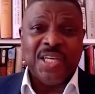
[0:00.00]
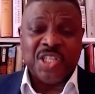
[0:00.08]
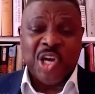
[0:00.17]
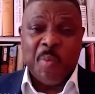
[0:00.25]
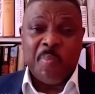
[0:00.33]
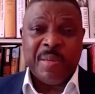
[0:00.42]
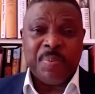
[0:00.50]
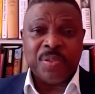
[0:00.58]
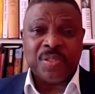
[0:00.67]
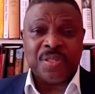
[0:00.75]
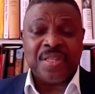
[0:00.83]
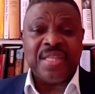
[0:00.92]
is to help
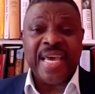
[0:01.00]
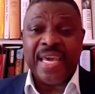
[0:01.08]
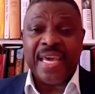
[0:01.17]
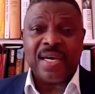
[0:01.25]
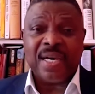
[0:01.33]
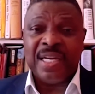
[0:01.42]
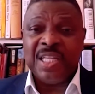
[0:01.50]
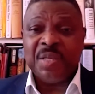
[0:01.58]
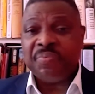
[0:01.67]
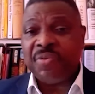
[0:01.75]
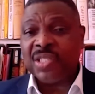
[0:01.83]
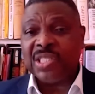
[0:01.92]
people to think, and in
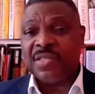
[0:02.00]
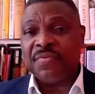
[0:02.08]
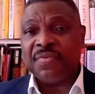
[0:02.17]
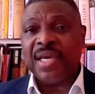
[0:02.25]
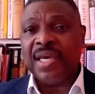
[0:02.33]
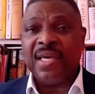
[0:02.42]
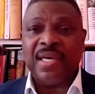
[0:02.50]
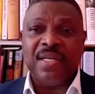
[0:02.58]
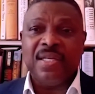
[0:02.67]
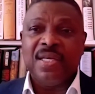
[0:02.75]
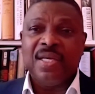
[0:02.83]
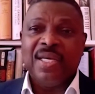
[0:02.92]
the process of
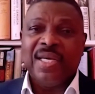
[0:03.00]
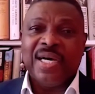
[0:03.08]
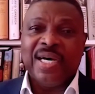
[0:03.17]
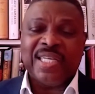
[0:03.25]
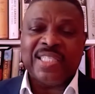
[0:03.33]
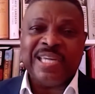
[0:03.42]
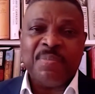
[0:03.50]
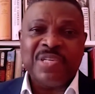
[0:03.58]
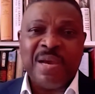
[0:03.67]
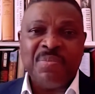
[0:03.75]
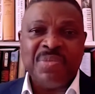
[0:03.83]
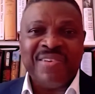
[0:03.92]
thinking,
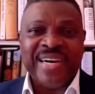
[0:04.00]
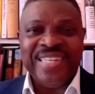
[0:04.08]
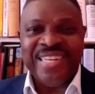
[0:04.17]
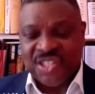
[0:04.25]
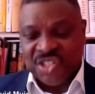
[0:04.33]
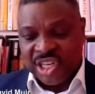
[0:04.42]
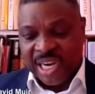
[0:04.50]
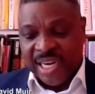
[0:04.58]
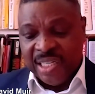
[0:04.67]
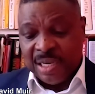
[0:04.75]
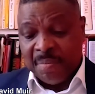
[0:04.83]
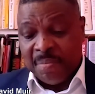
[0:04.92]
sometimes our ideas
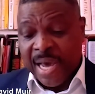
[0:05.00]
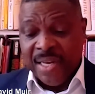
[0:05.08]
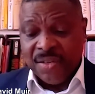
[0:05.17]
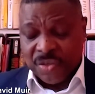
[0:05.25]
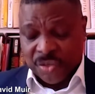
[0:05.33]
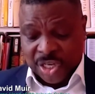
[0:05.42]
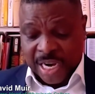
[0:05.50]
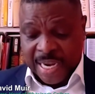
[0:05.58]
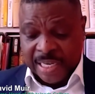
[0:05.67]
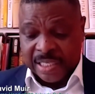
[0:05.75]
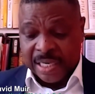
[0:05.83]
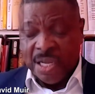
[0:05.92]
change, our minds are
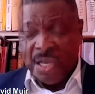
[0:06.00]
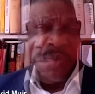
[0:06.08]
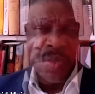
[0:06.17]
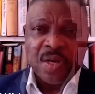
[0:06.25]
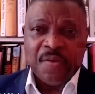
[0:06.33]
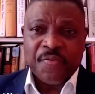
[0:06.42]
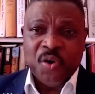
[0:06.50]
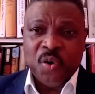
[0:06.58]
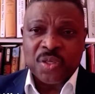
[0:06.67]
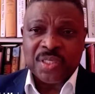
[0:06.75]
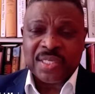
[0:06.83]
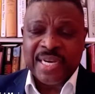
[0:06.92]
changed. Of
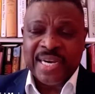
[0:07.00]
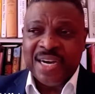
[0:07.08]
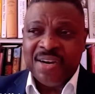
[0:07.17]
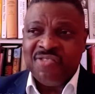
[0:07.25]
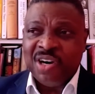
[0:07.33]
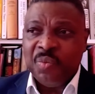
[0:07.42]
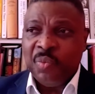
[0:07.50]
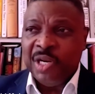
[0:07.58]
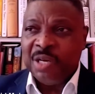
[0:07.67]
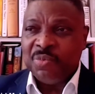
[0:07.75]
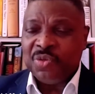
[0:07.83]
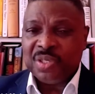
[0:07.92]
course, Rowan
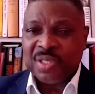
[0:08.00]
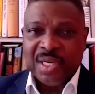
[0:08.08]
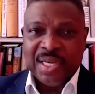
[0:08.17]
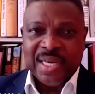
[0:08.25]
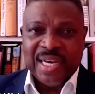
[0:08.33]
Williams